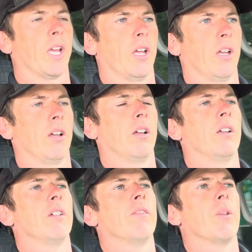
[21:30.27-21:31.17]

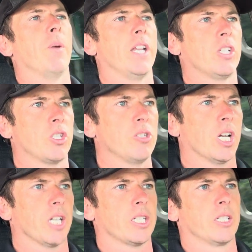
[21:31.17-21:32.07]
the bend is too
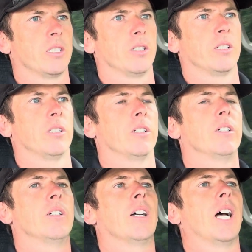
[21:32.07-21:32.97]
tight,
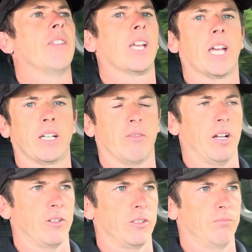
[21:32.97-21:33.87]
and they can't get round,